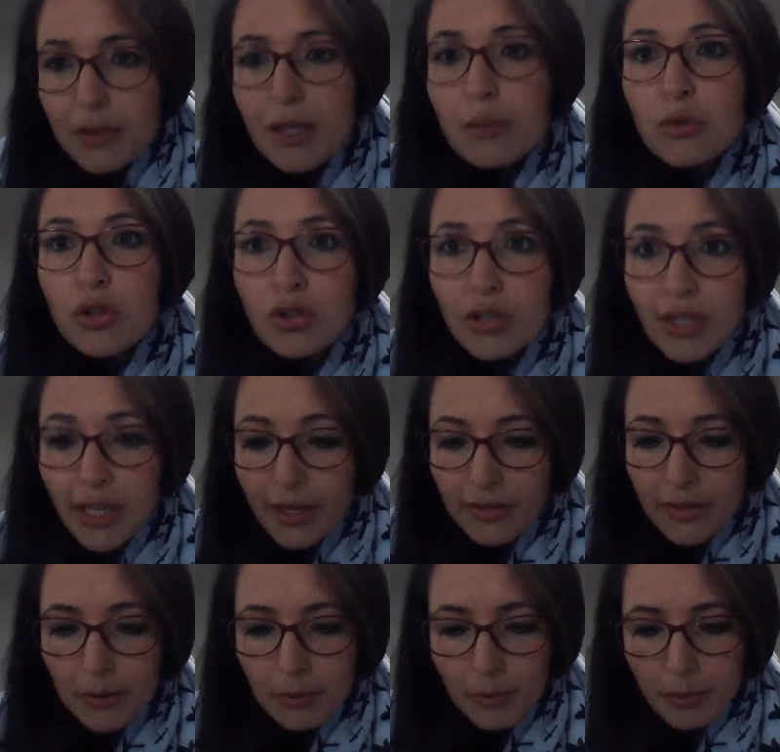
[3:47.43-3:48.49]

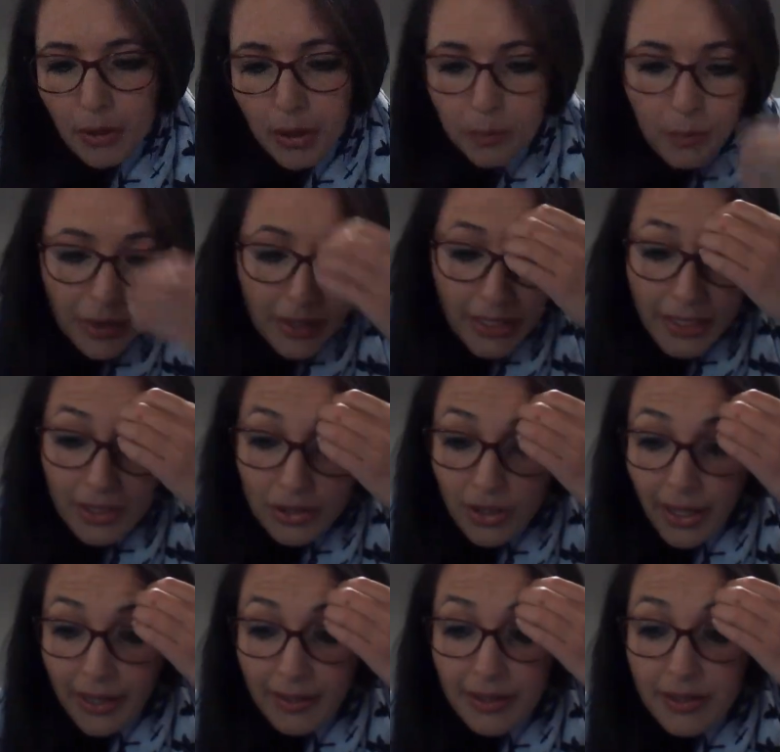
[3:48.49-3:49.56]
communicate them appropriately
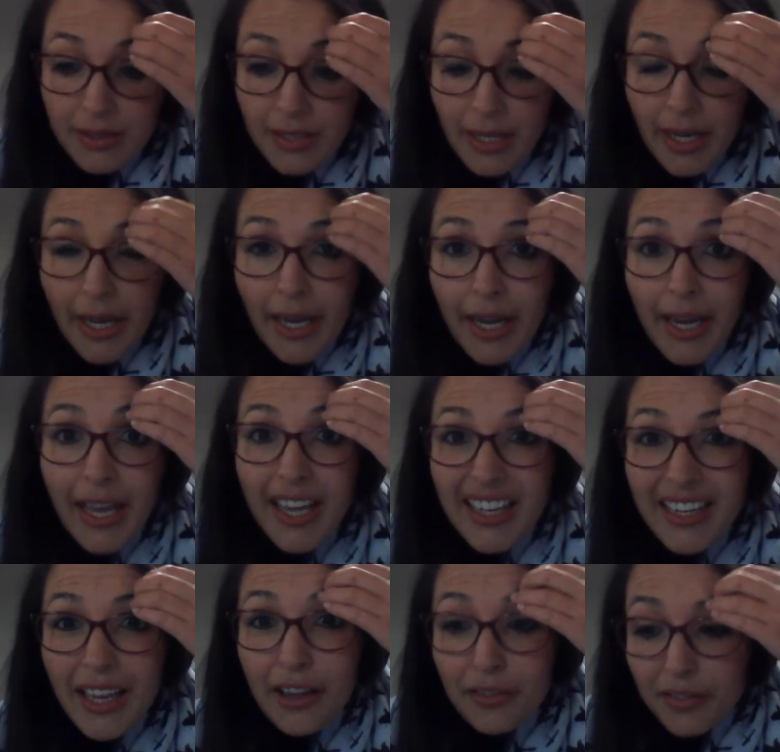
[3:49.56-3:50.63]
to others,
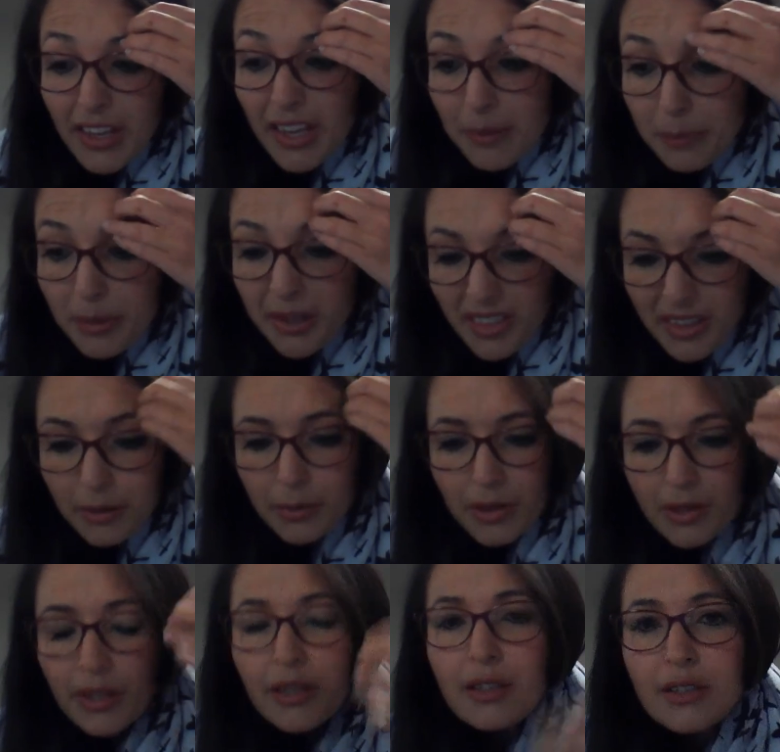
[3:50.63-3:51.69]
and have empathy
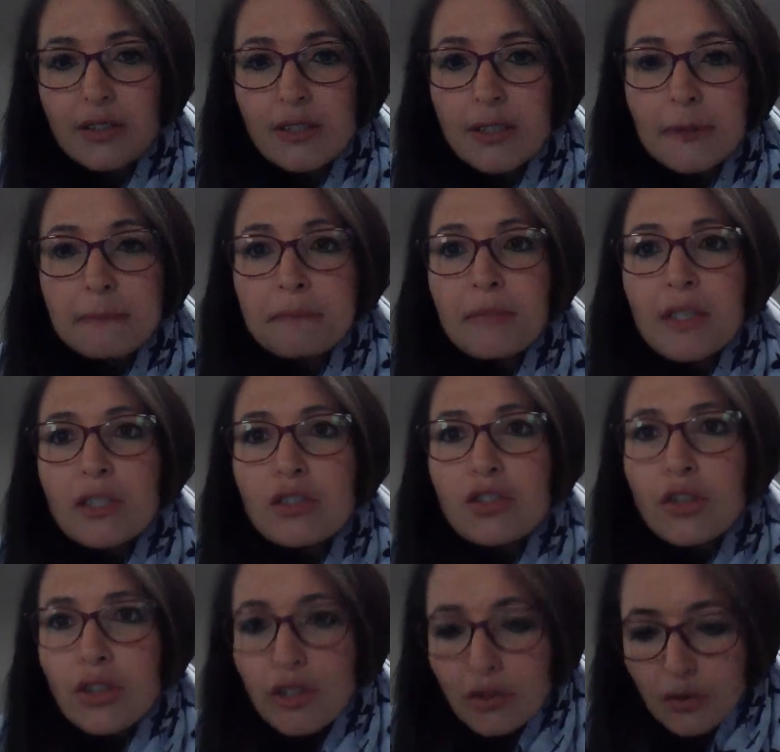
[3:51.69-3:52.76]
with others.
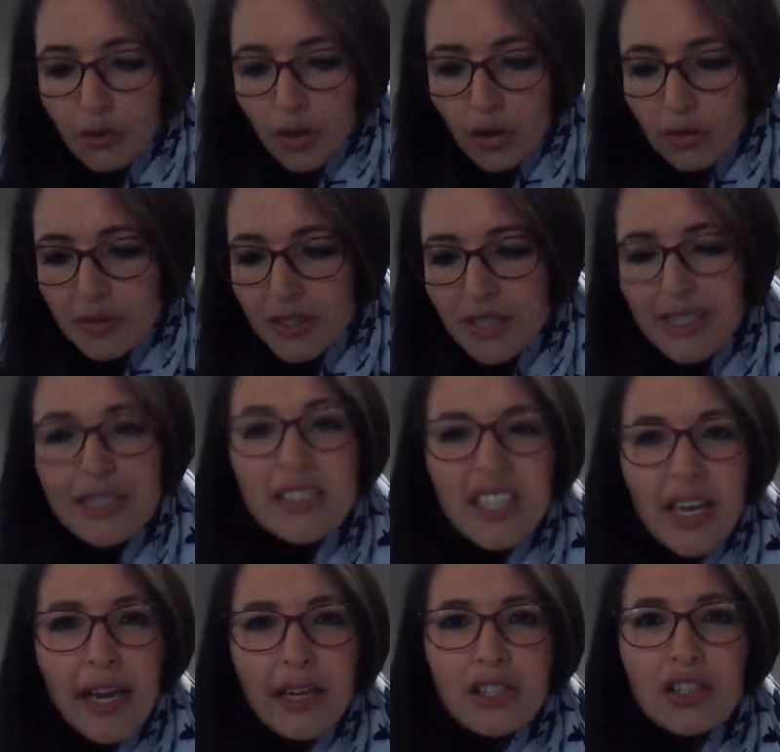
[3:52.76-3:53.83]
So it involves an
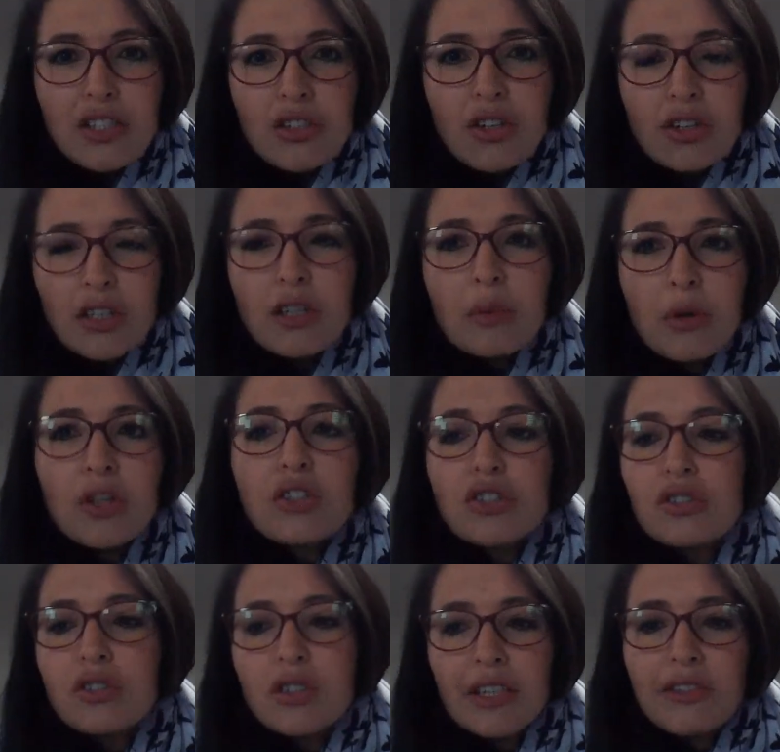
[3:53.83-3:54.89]
interaction on an
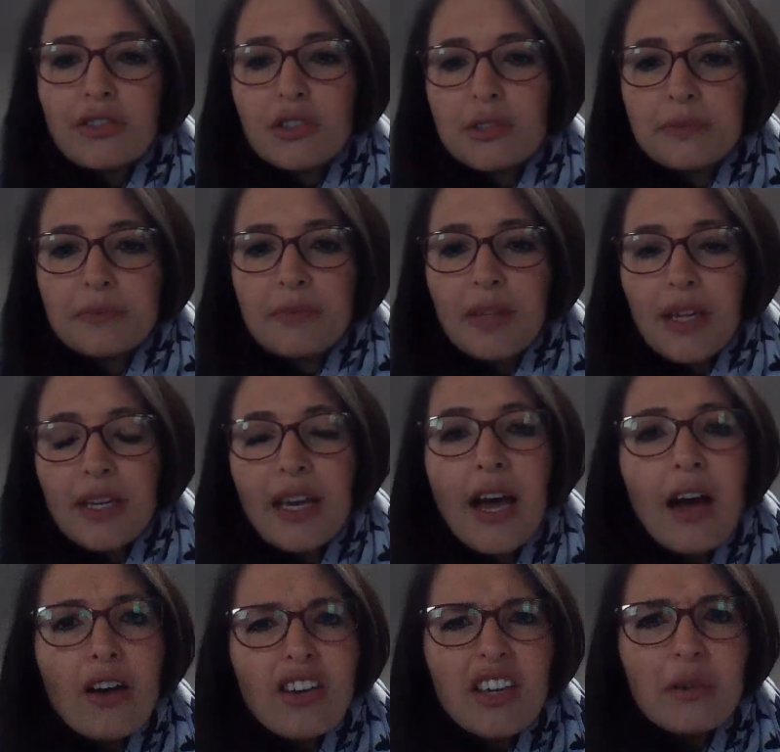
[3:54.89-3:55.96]
emotional level. And
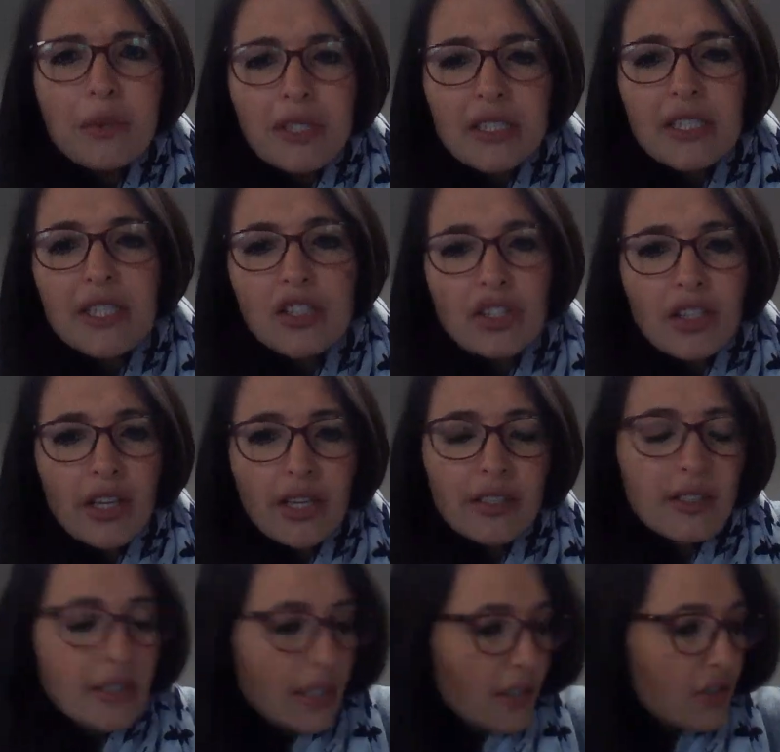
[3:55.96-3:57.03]
how can we teach
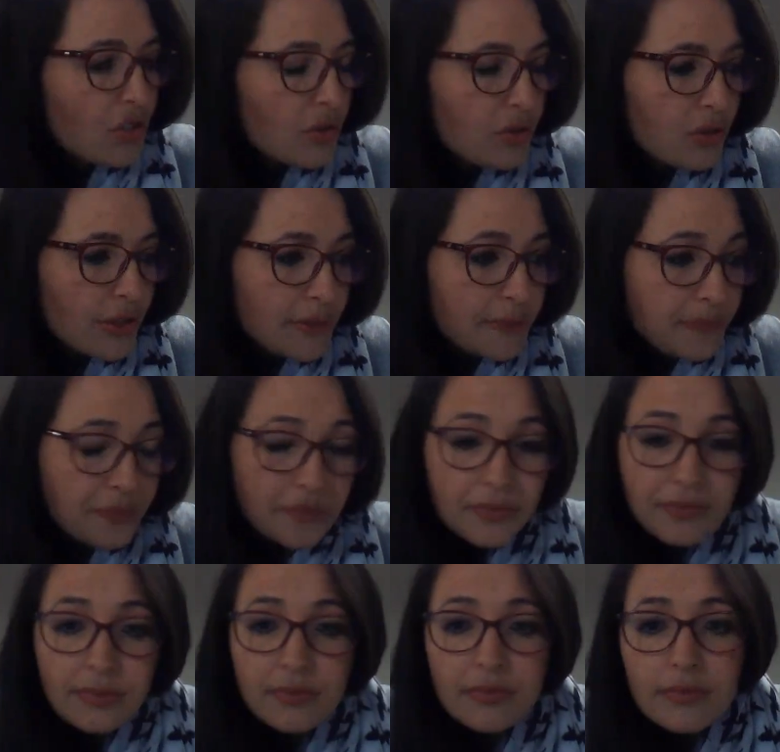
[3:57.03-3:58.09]
that in our children?
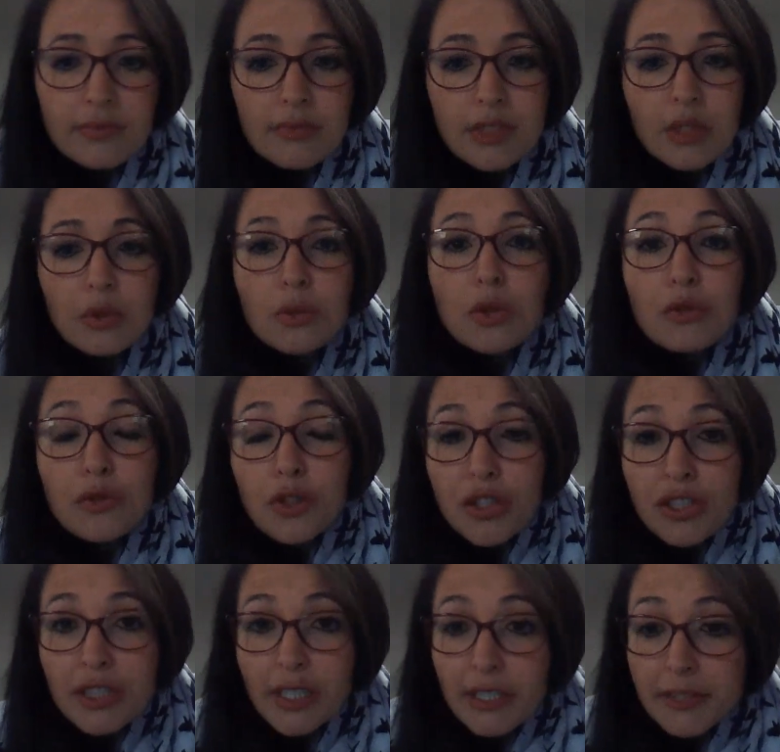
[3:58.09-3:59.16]
Well,
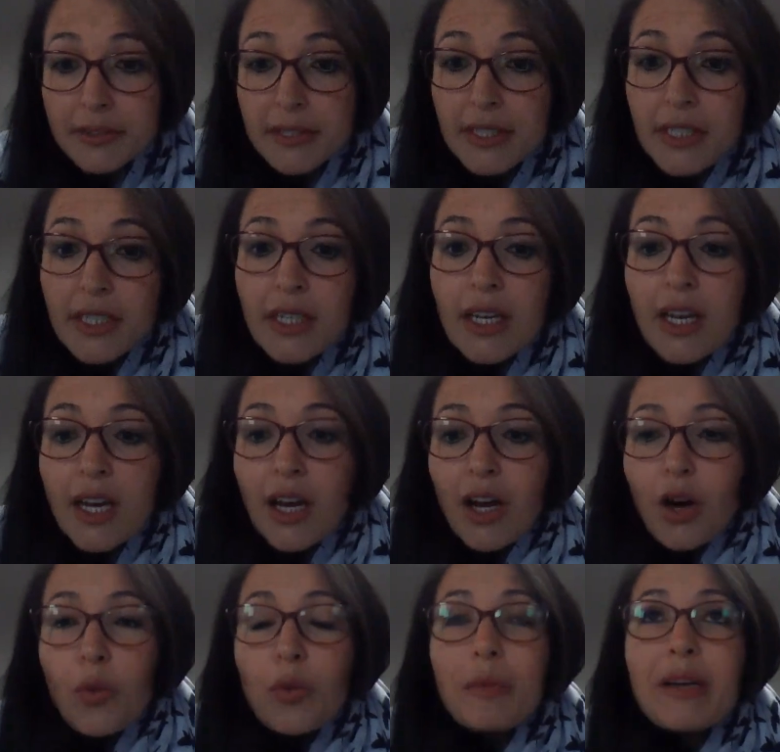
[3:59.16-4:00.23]
firstly,
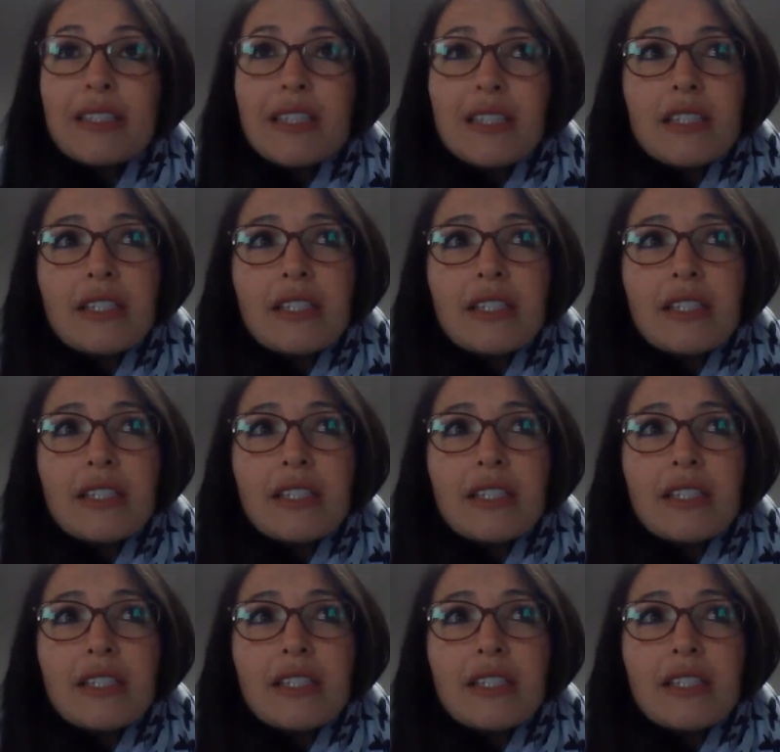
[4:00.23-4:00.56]
we must